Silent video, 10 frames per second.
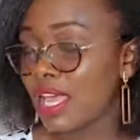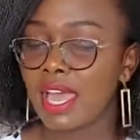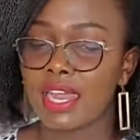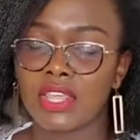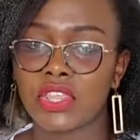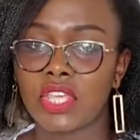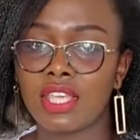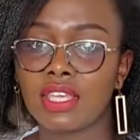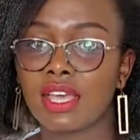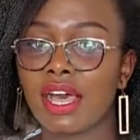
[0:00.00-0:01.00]
and I
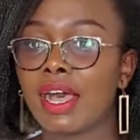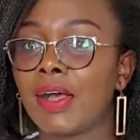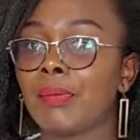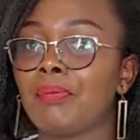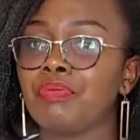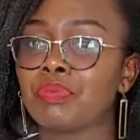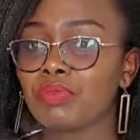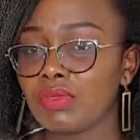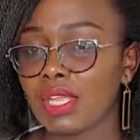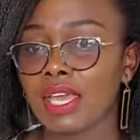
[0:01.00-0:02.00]
think
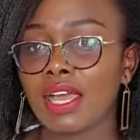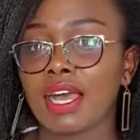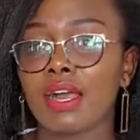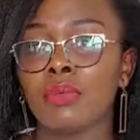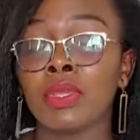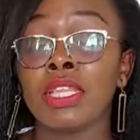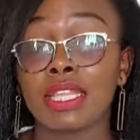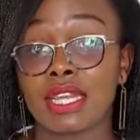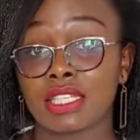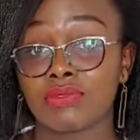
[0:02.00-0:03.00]
in the
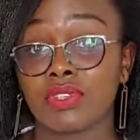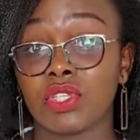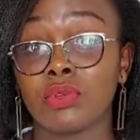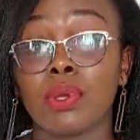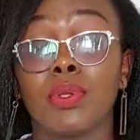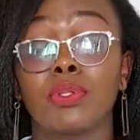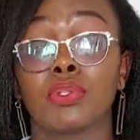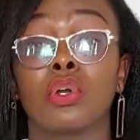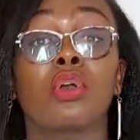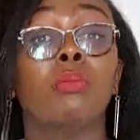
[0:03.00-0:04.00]
next video we are going to
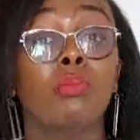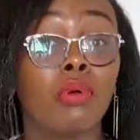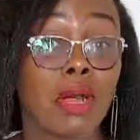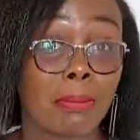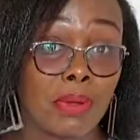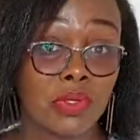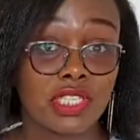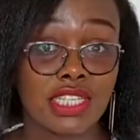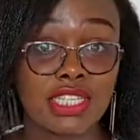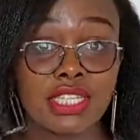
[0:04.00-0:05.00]
talk more
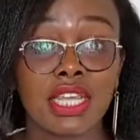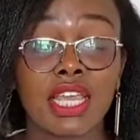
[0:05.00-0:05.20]
about it,